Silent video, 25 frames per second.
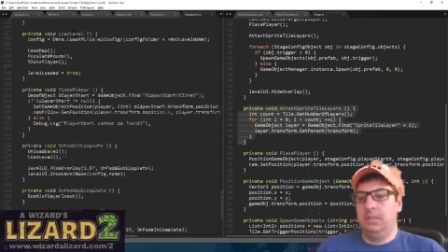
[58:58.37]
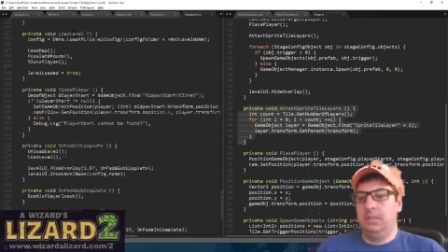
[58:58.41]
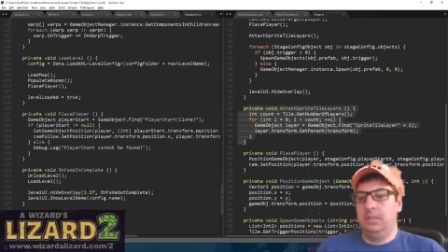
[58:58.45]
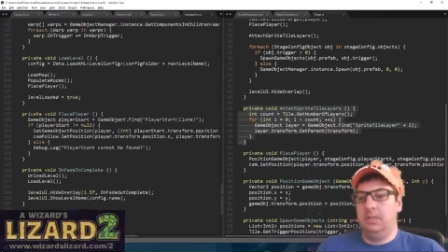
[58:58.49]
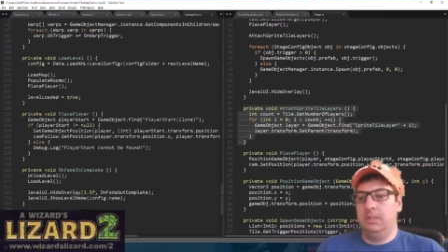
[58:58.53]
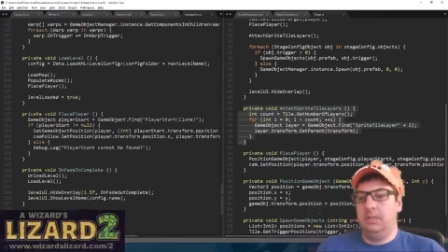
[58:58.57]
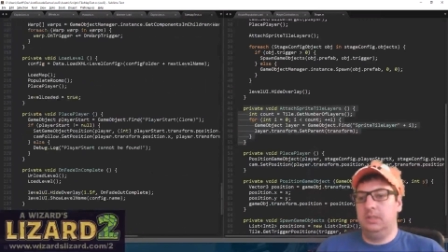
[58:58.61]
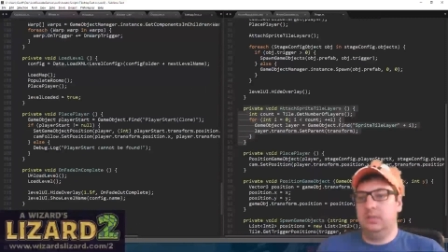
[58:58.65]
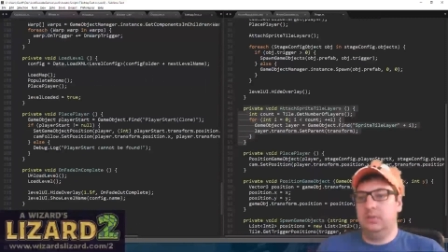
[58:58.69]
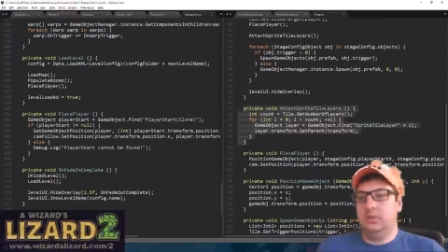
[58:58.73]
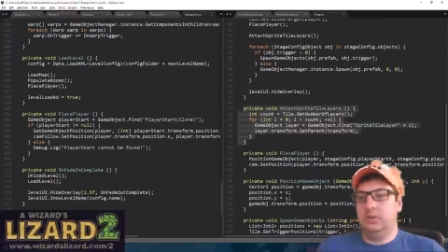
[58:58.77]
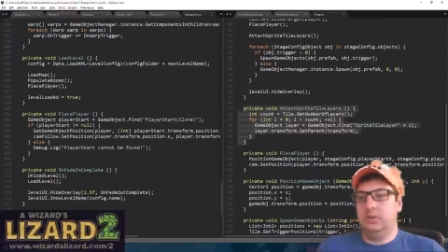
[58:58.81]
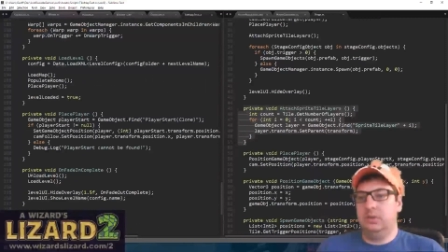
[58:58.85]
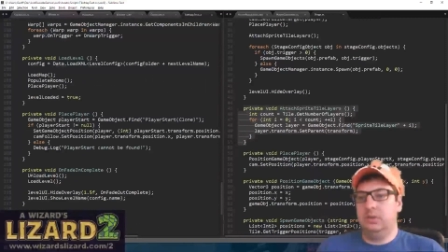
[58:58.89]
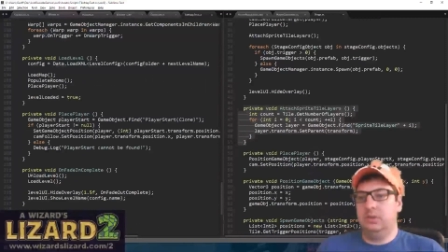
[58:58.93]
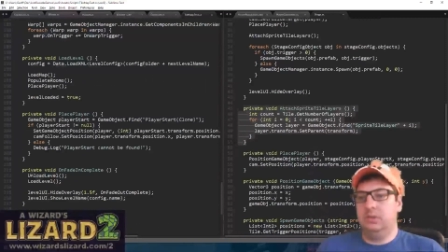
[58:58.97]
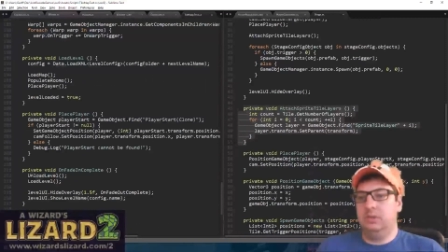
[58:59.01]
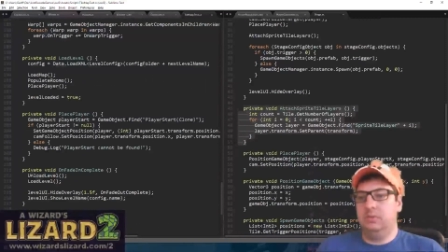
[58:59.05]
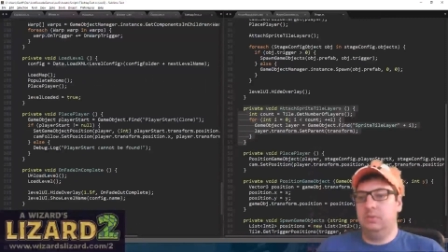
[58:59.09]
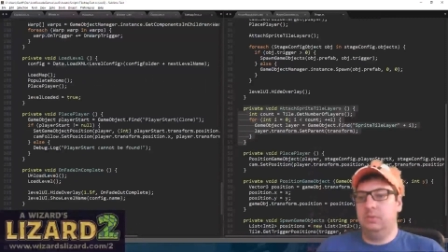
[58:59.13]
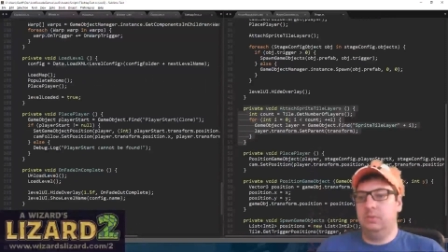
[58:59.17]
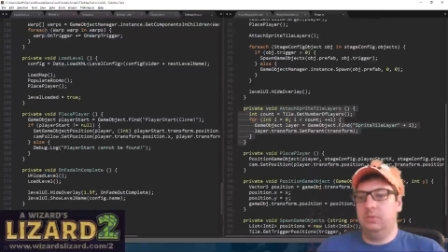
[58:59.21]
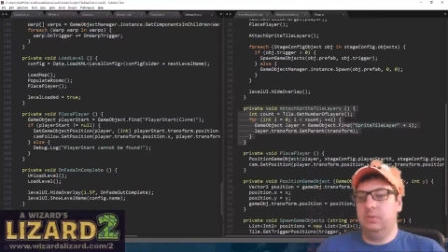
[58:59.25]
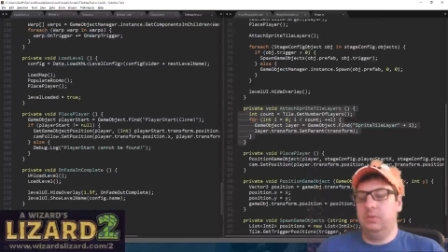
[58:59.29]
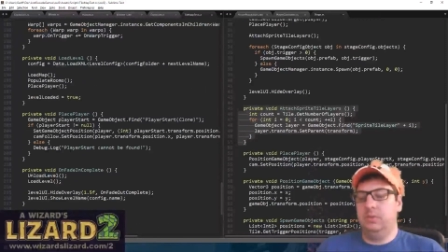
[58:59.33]
this function
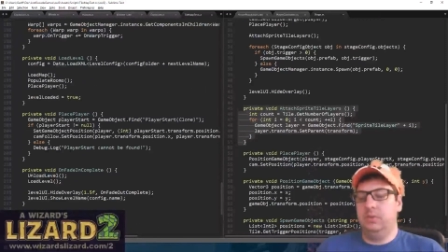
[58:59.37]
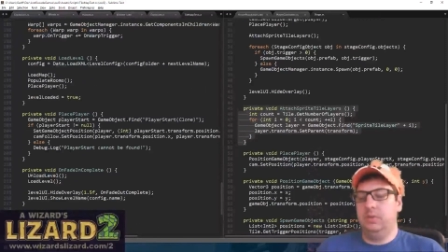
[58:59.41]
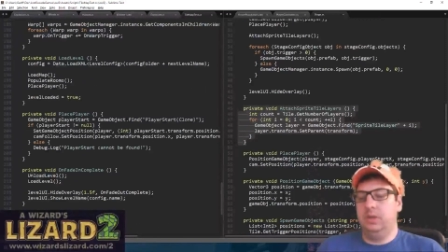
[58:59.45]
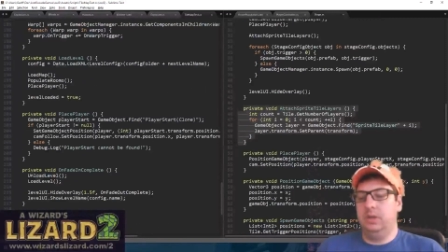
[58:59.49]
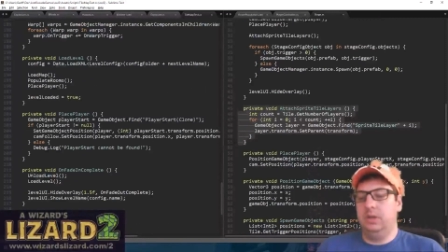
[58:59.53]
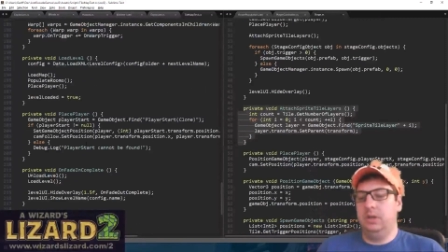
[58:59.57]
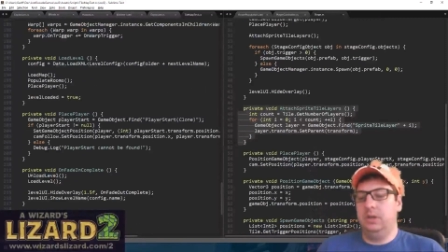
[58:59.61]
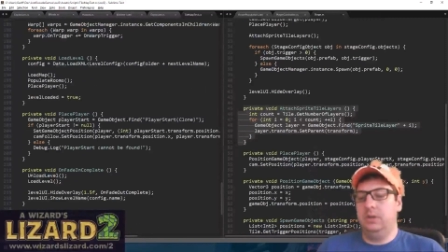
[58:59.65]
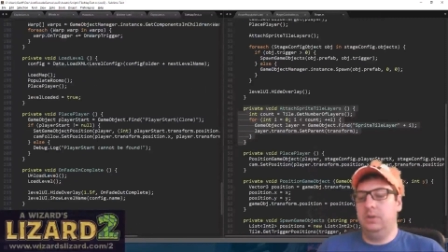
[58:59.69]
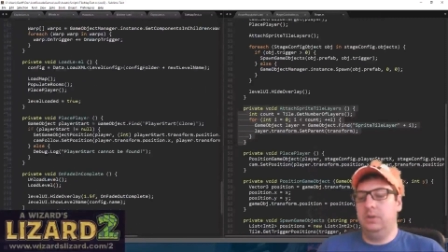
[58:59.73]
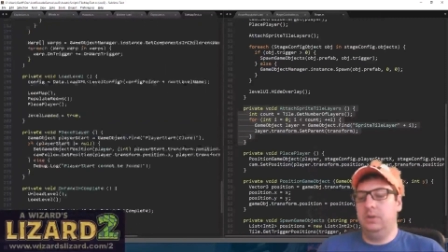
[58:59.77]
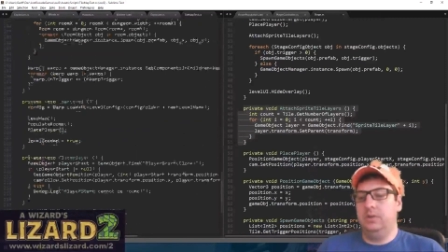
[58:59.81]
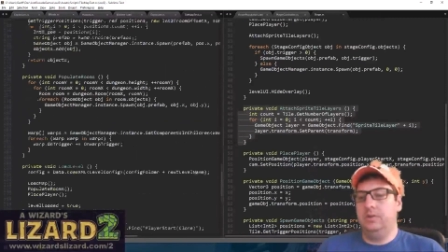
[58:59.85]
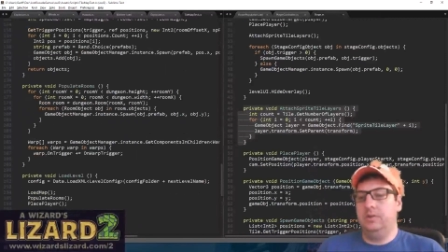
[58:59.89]
from over here.